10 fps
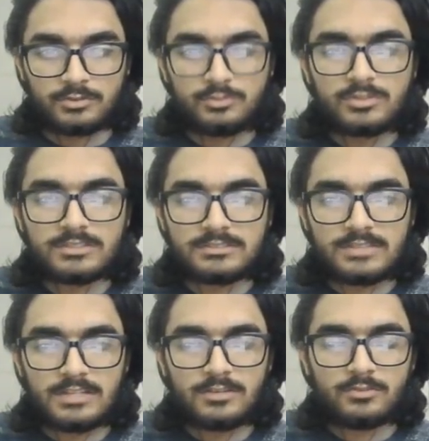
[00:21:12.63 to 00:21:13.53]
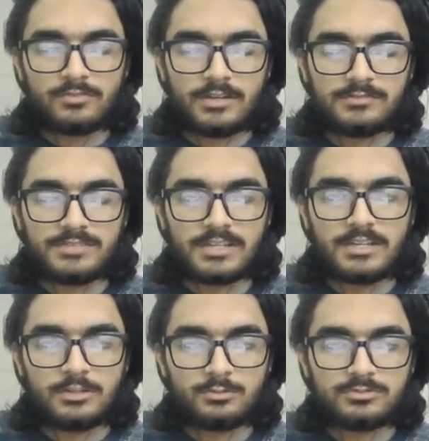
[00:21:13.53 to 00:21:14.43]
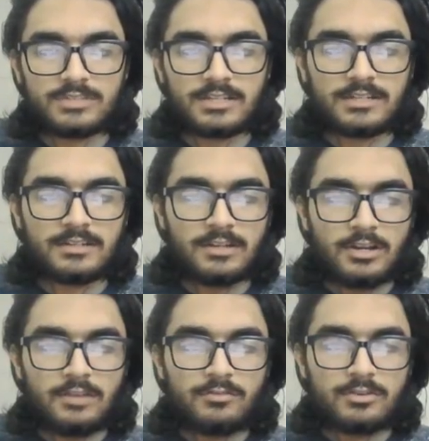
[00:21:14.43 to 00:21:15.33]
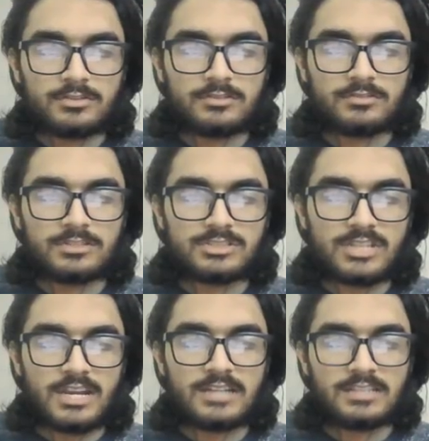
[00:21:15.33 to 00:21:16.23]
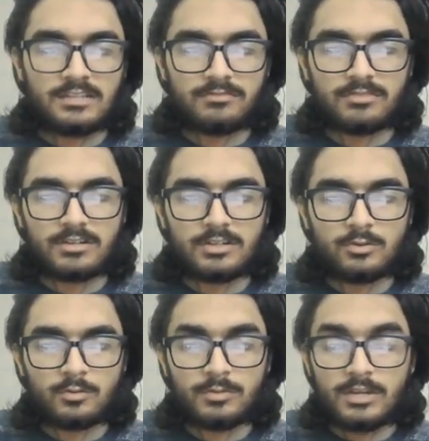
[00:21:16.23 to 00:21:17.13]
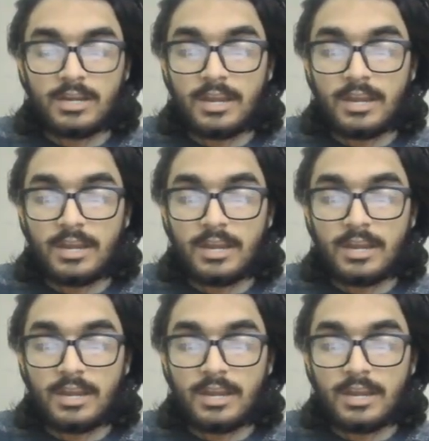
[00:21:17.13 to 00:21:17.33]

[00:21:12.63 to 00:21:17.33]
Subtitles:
So you can set it to 5 second, 2 second for the duration, and the infinity loop.